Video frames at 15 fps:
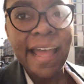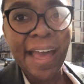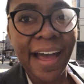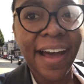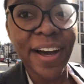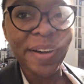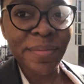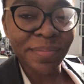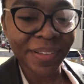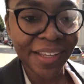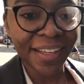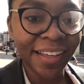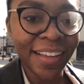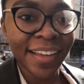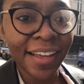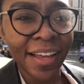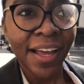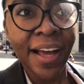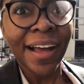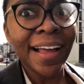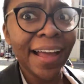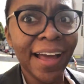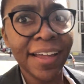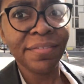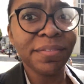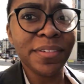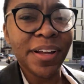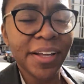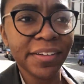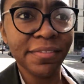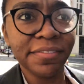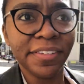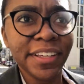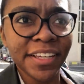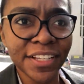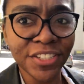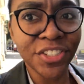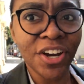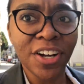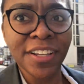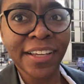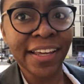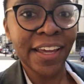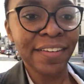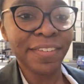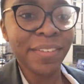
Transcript: I had vegan chocolate cake